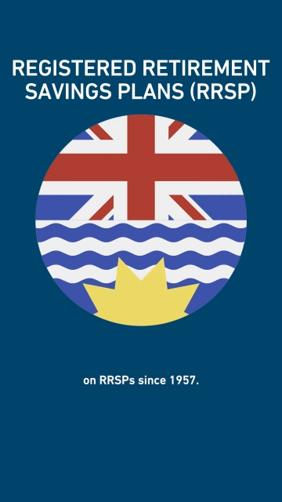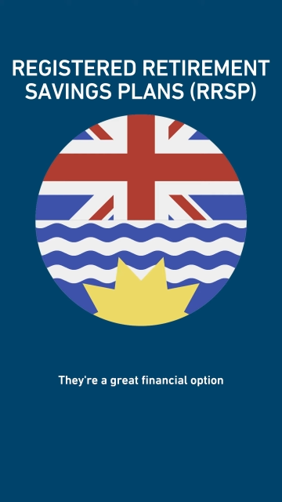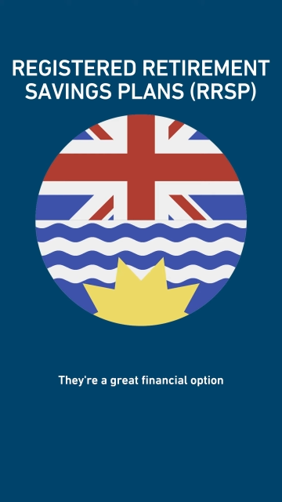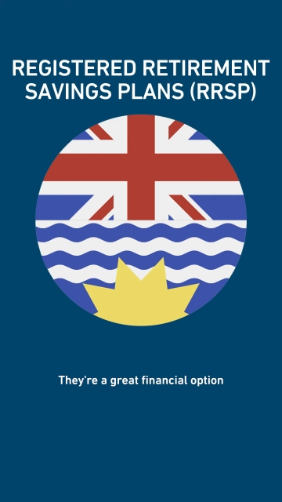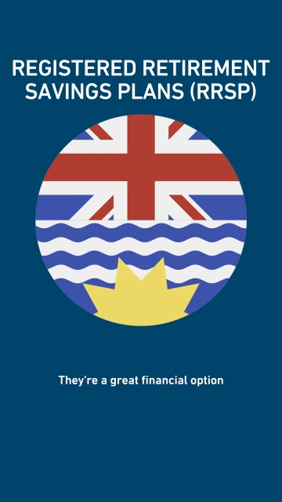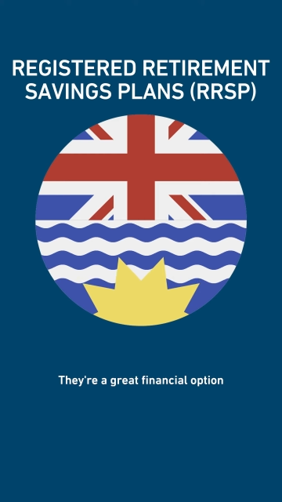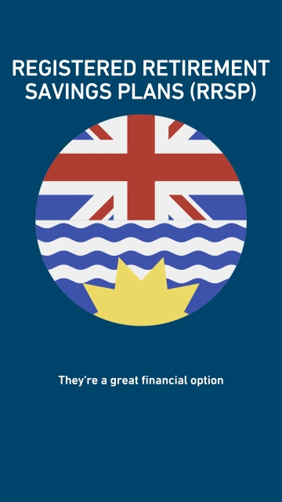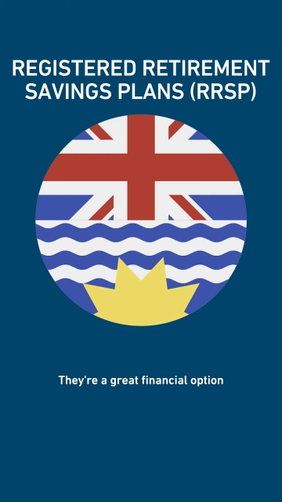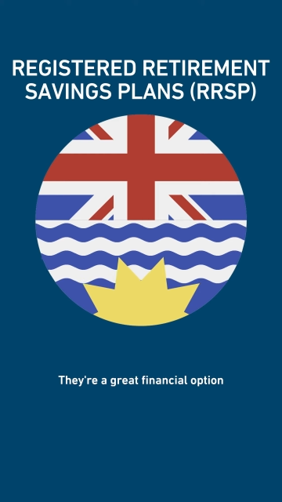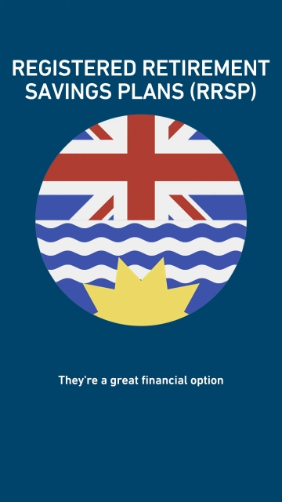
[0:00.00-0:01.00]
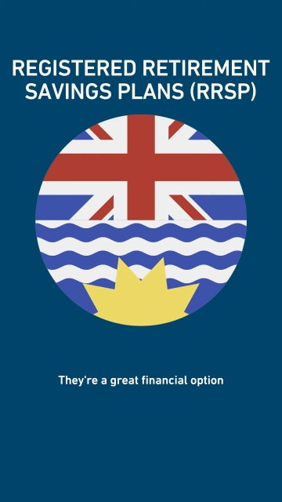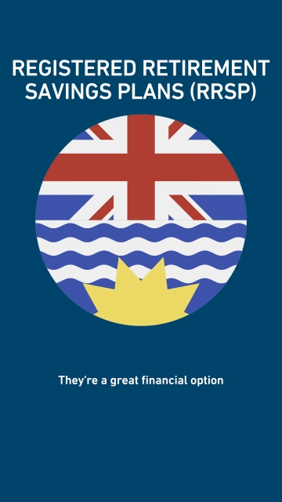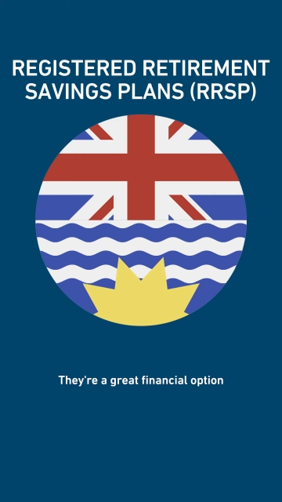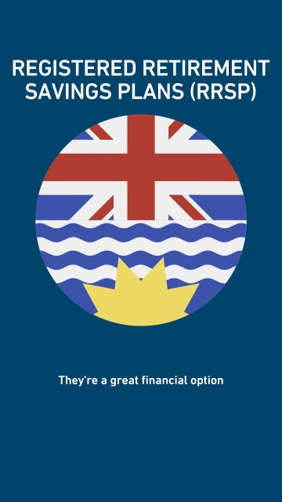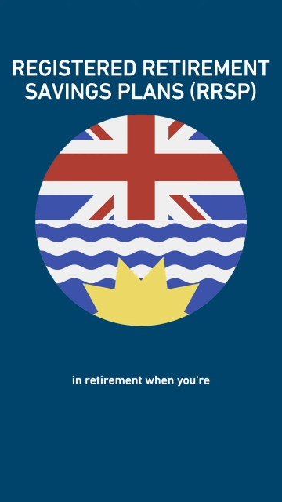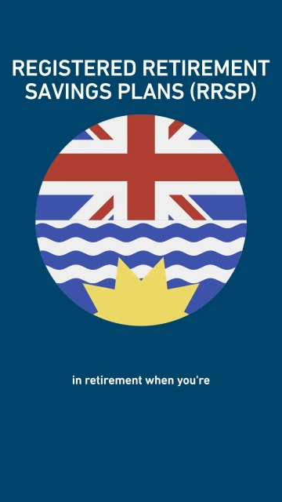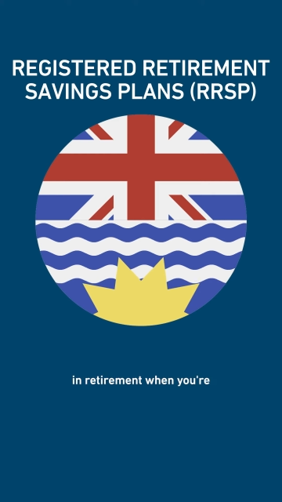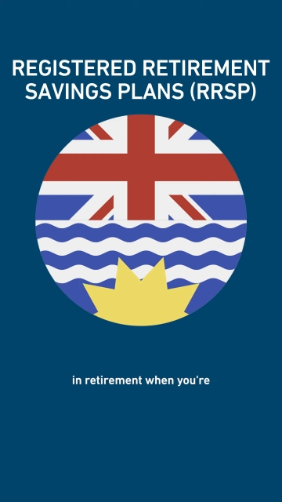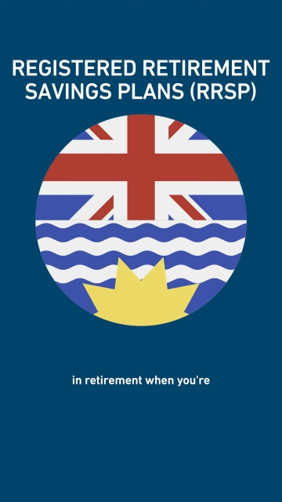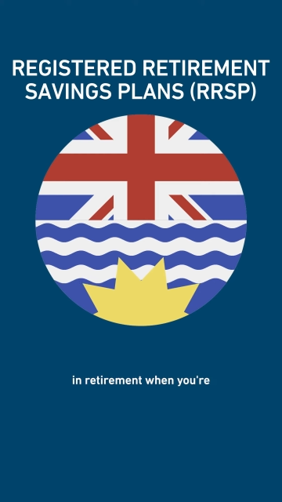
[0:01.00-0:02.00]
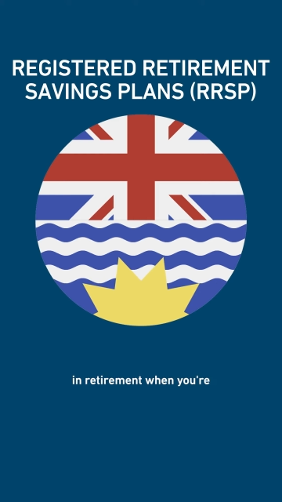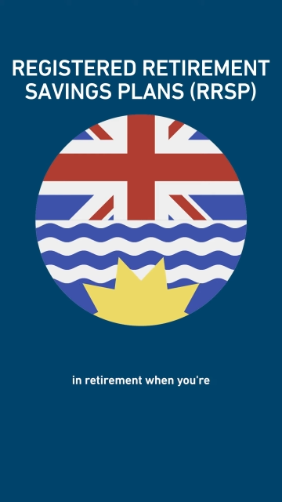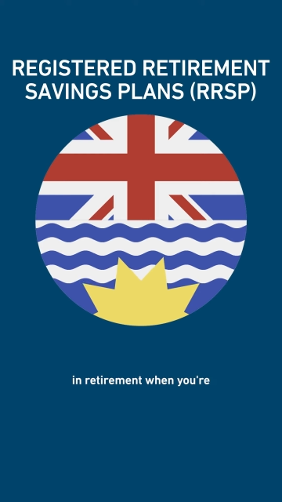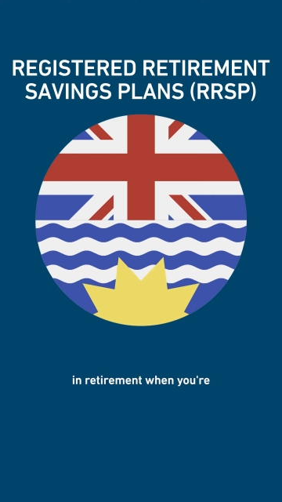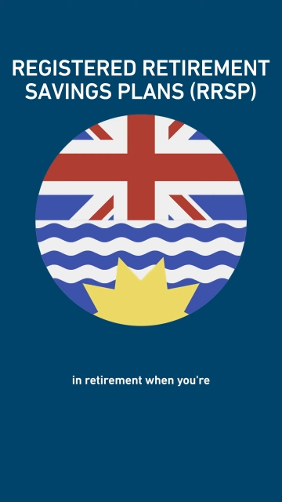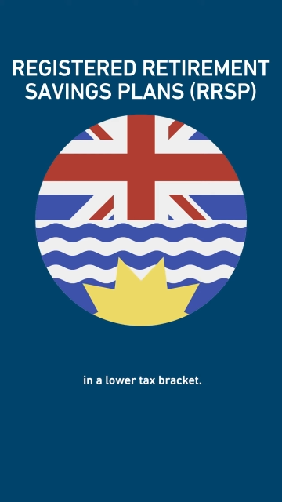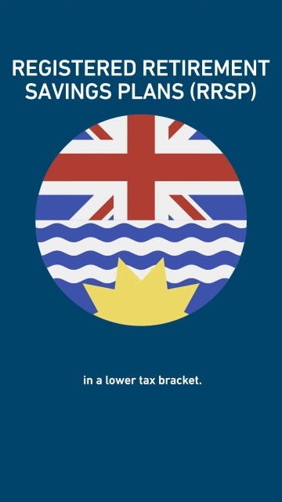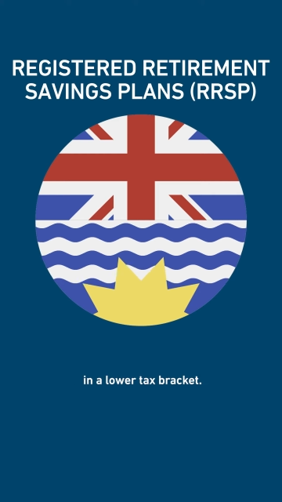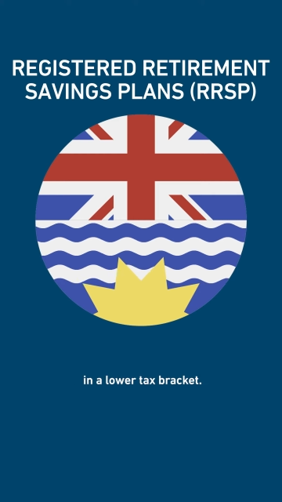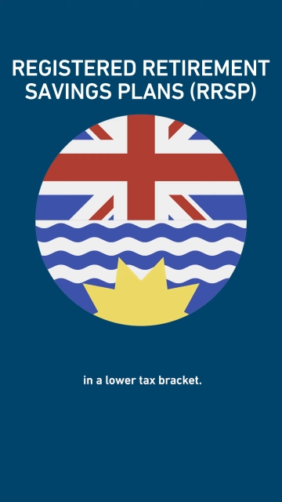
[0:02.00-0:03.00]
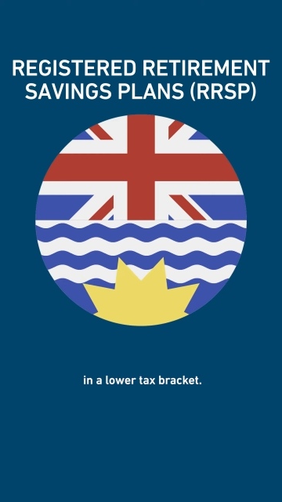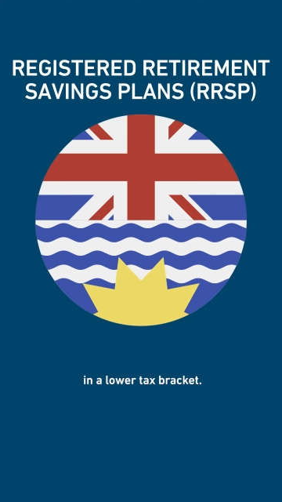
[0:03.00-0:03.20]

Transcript: Nobody's mouth can be seen.